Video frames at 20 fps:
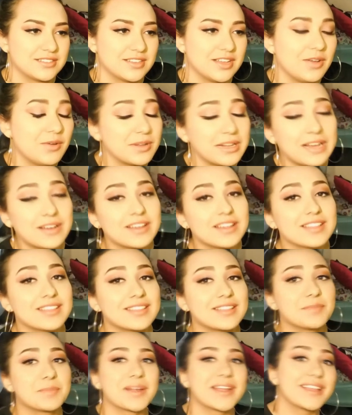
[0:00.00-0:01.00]
Oh, now
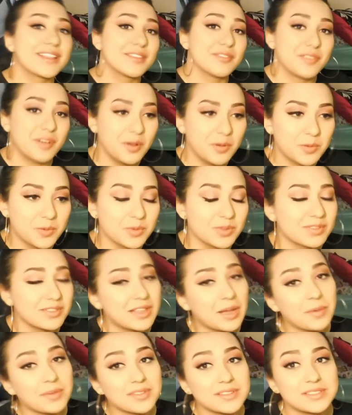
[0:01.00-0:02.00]
he's bringing the vocals.
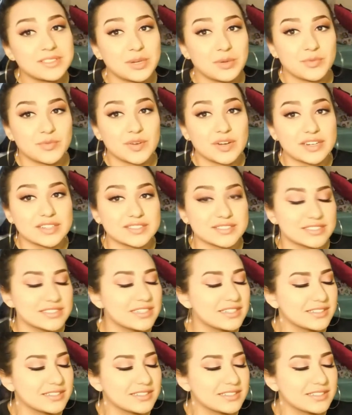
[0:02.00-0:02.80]
That was a dope verse.